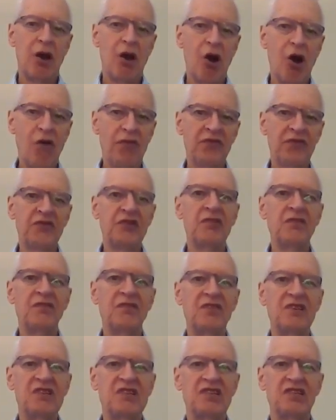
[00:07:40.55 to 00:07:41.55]
often
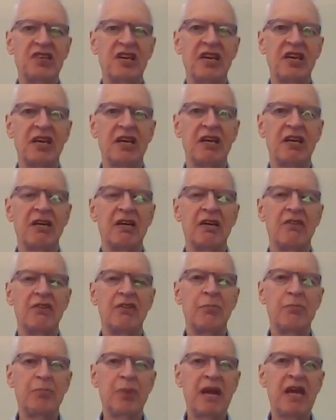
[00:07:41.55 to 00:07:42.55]
visiting
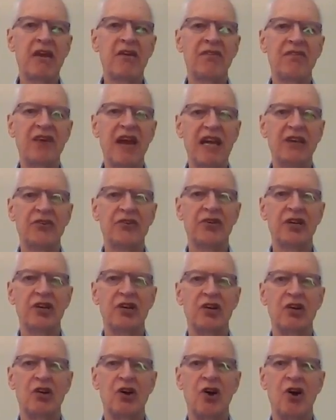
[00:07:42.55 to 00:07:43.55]
the pink factory
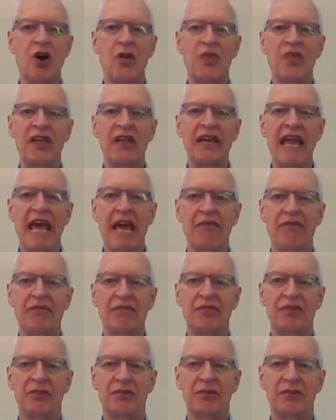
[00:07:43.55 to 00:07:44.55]
on the
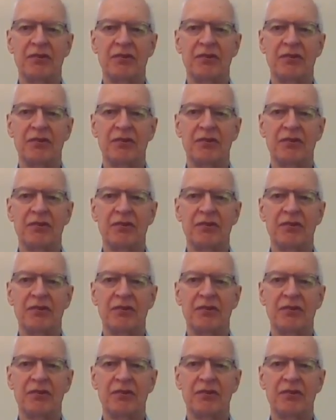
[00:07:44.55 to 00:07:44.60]
left.